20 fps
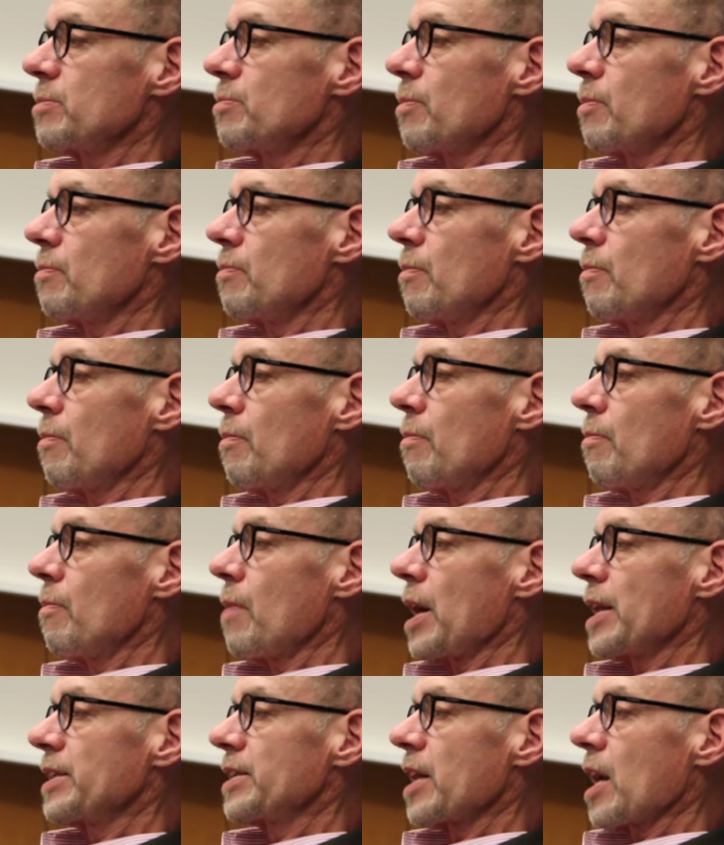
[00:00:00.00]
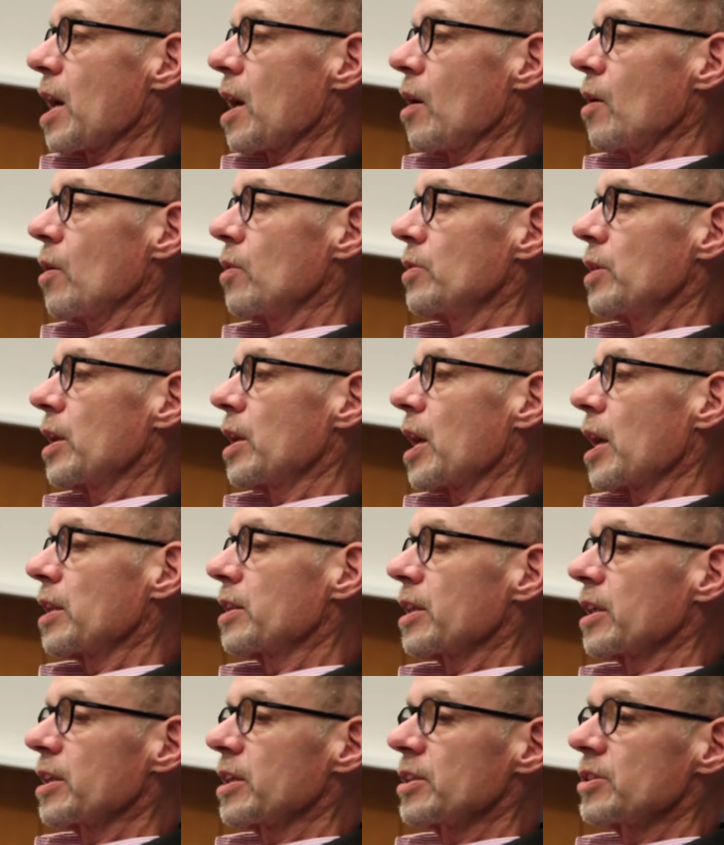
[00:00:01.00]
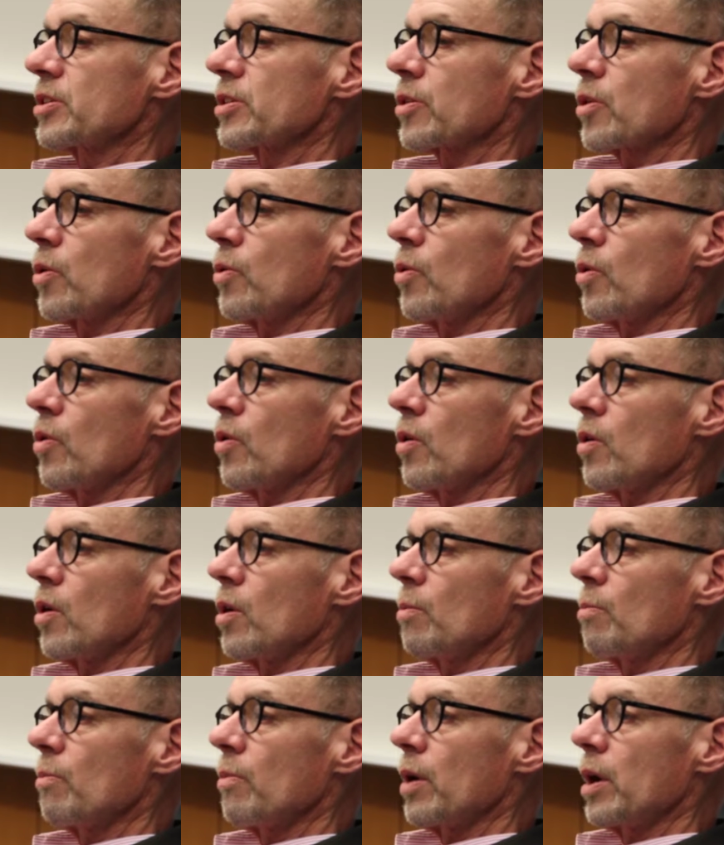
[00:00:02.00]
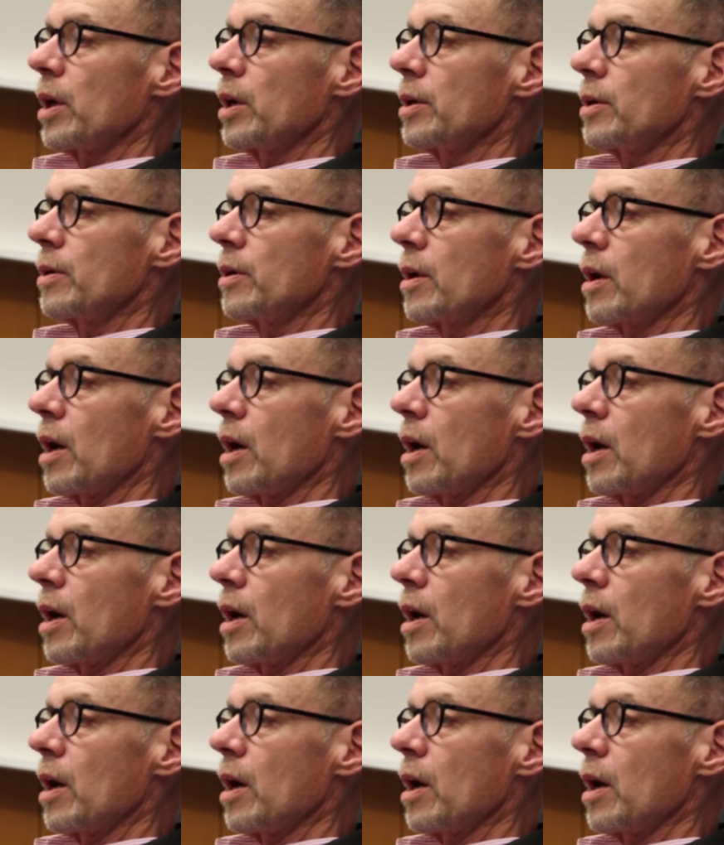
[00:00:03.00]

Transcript: in my town and I think he's cool. But